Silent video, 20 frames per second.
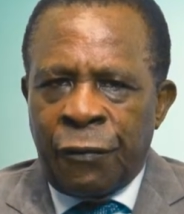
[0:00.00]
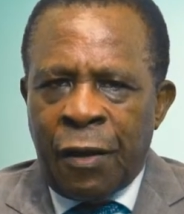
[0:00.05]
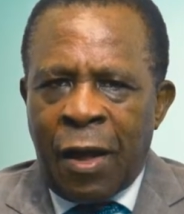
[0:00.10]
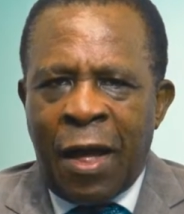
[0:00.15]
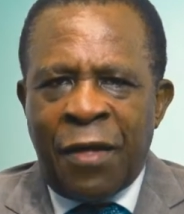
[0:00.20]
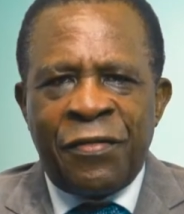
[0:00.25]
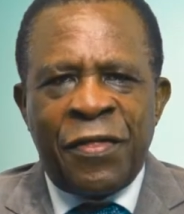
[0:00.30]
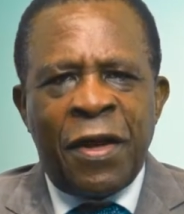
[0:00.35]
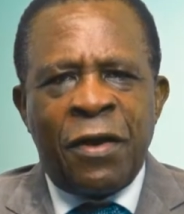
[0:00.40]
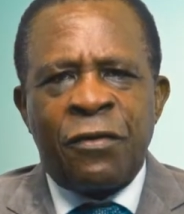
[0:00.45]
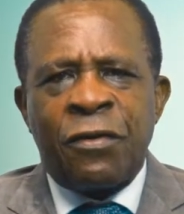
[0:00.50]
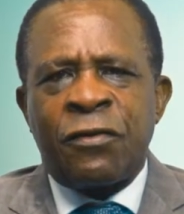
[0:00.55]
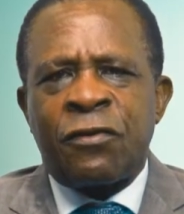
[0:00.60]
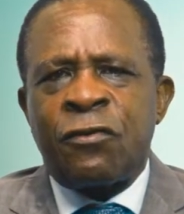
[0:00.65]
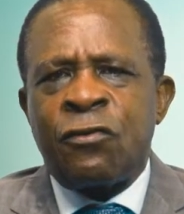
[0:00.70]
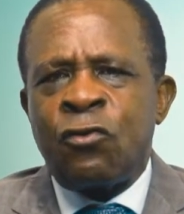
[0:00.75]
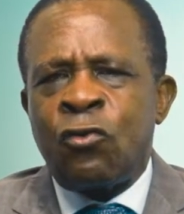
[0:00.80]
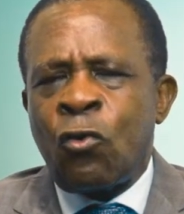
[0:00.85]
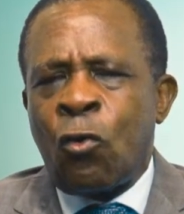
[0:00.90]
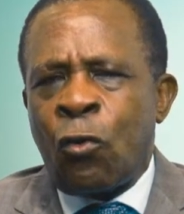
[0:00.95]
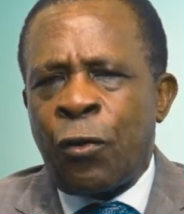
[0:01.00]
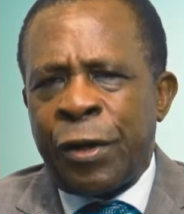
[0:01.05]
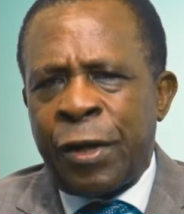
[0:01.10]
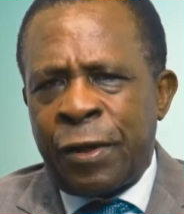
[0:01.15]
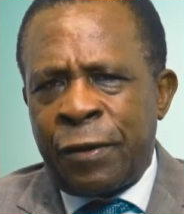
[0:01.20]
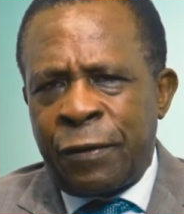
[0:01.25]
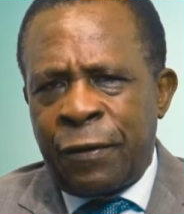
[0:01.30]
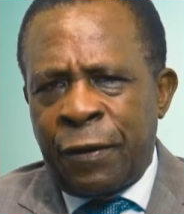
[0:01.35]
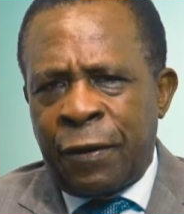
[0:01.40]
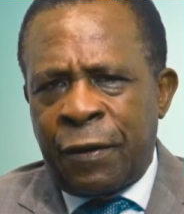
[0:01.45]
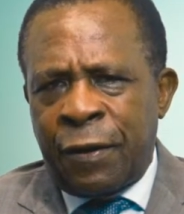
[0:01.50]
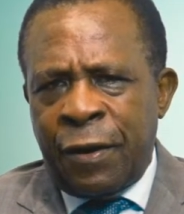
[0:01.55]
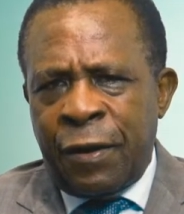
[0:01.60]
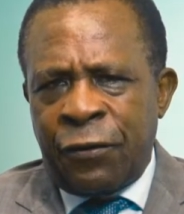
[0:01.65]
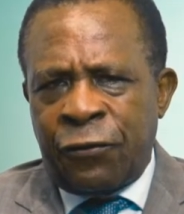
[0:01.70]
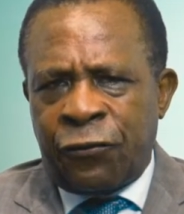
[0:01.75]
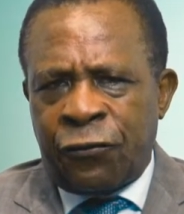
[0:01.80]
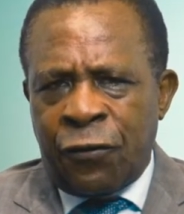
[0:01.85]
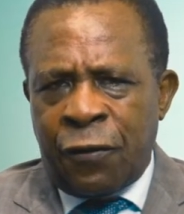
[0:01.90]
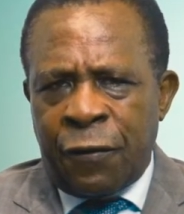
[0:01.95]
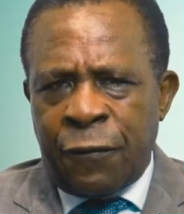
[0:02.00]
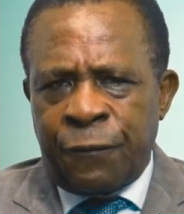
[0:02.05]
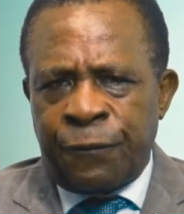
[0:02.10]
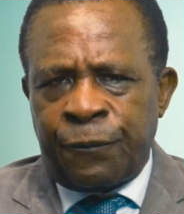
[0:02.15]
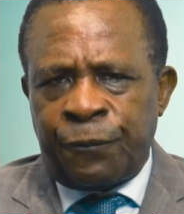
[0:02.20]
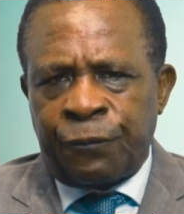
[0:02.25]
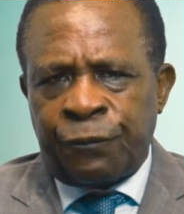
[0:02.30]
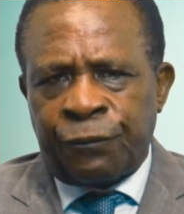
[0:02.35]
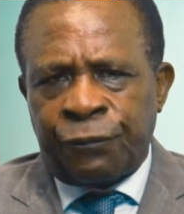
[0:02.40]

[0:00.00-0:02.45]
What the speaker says: And there is no indication